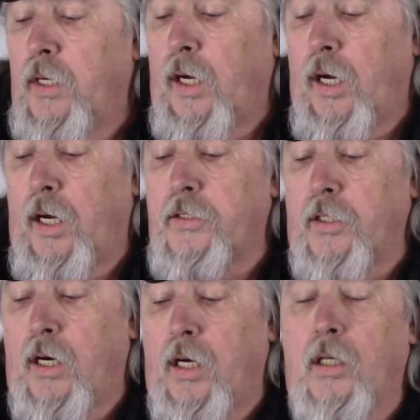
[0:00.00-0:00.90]

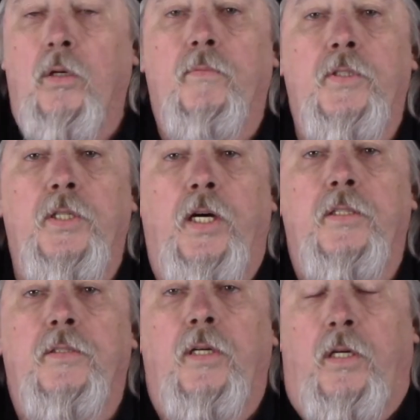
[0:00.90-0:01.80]
to haul
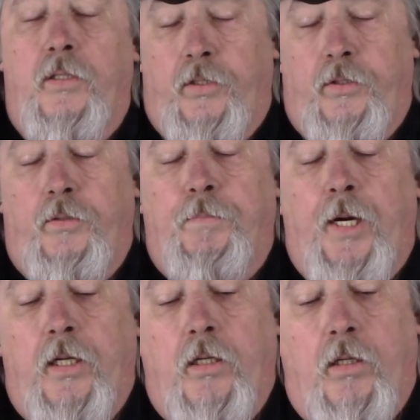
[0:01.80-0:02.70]
oversized or to do the
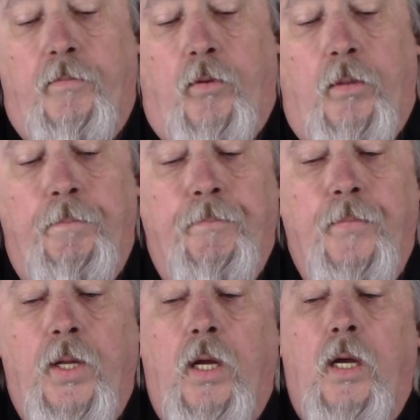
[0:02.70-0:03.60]
pilot car for them.
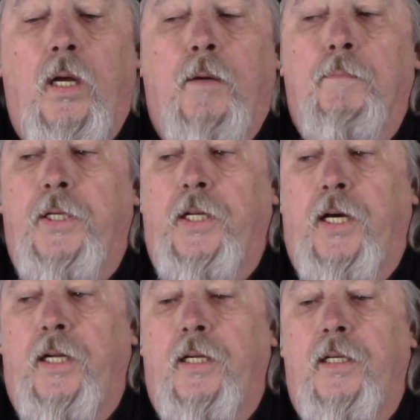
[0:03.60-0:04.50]
But
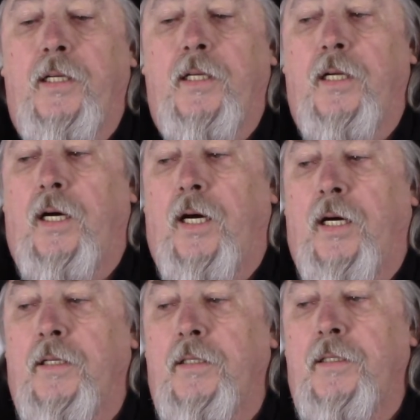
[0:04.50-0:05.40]
yet,
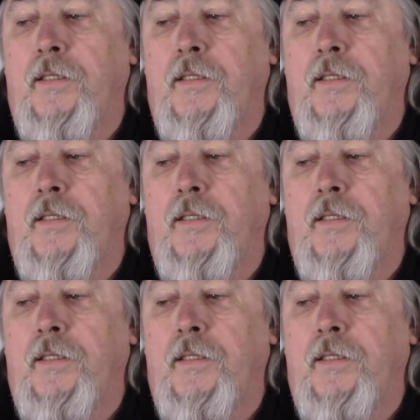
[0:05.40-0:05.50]
1